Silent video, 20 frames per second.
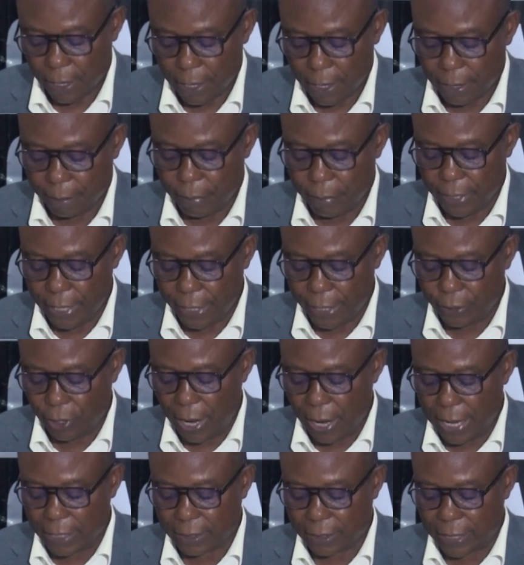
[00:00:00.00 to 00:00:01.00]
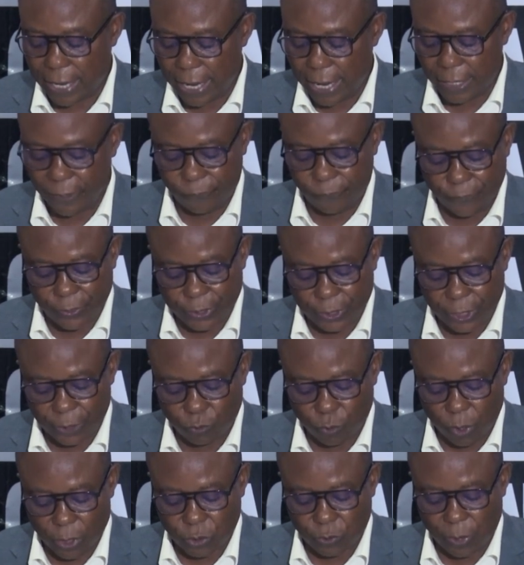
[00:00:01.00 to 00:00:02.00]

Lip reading: Igbenedion has said the visit was to